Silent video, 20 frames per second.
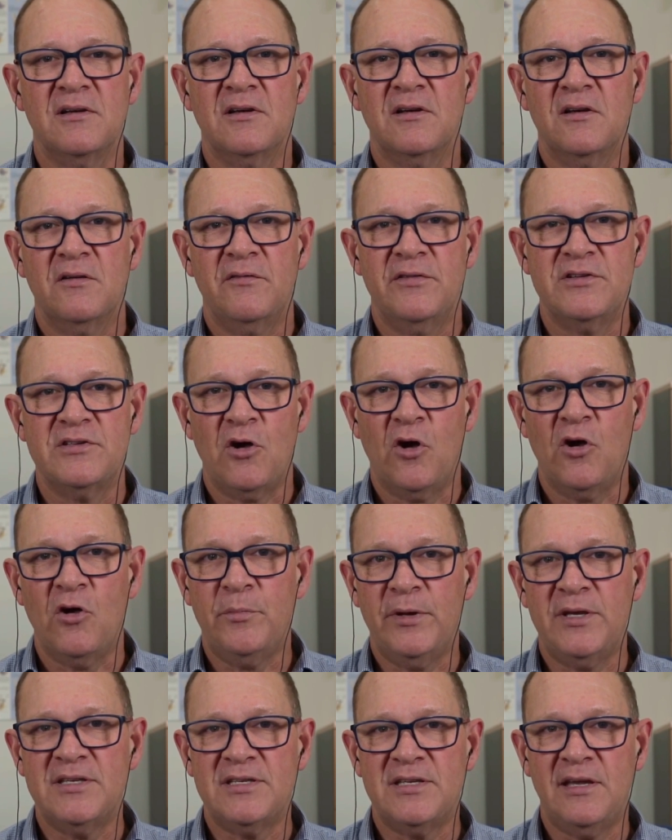visit
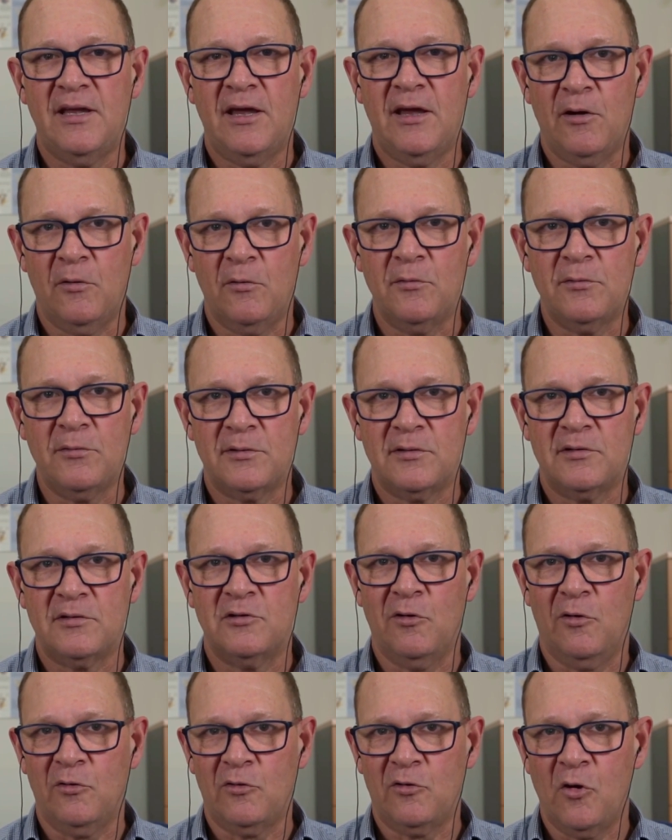
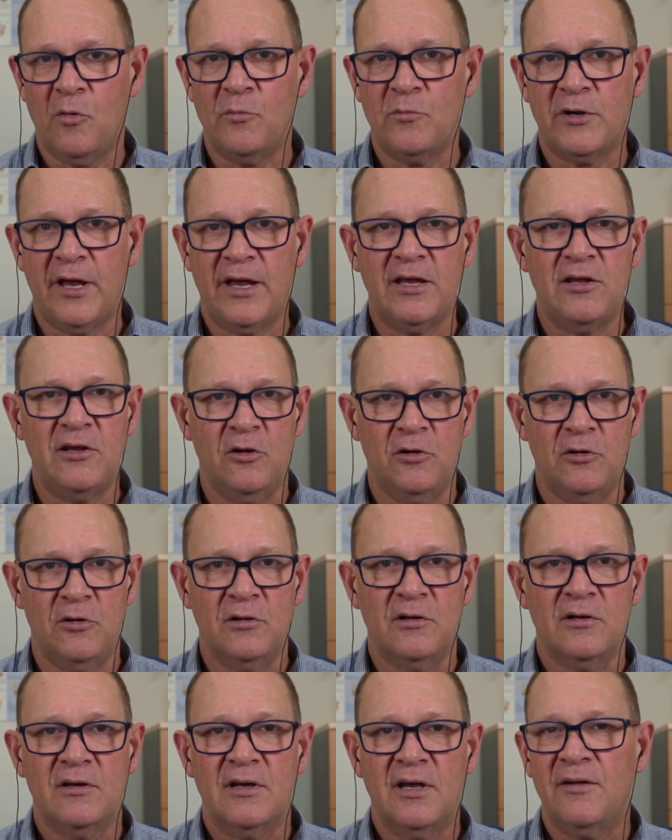opchealth.com.au
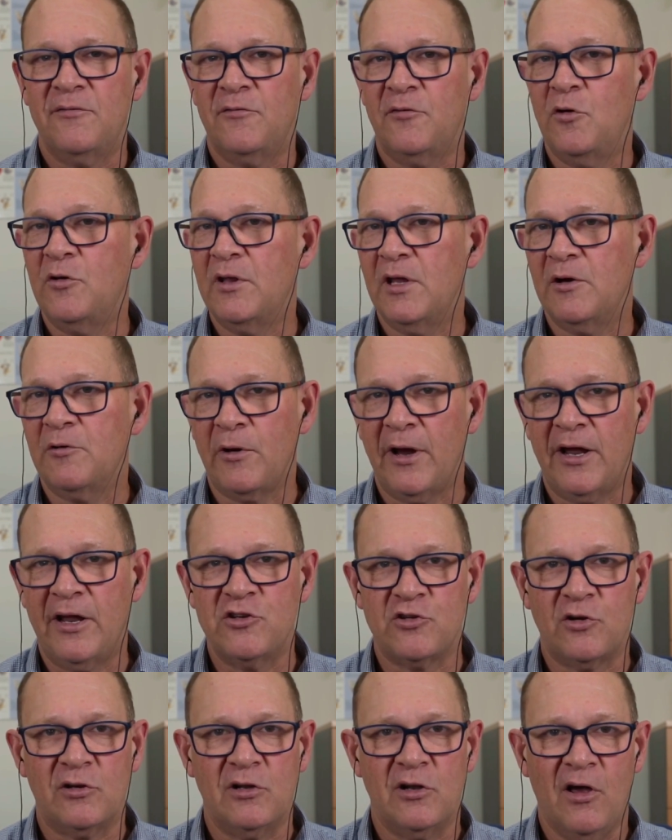and view their range
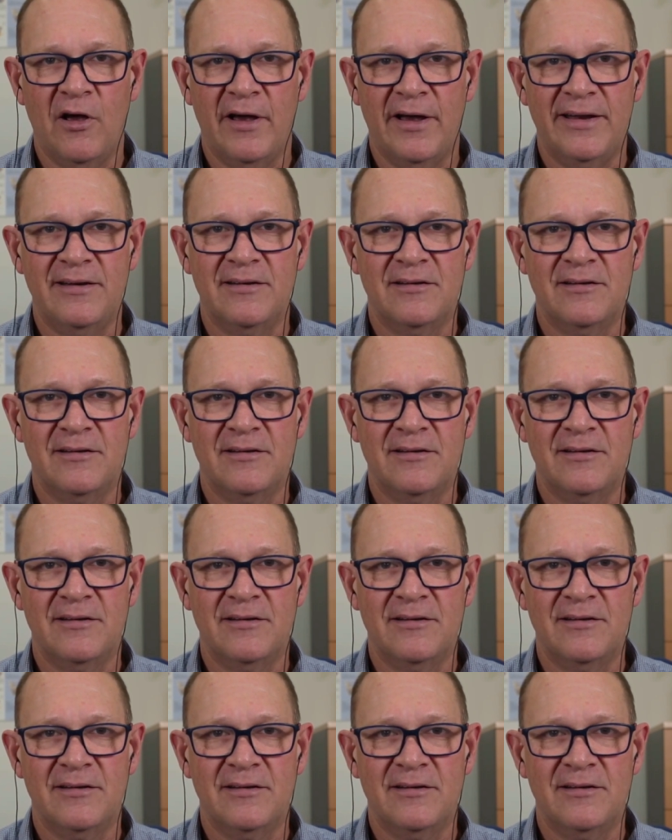online.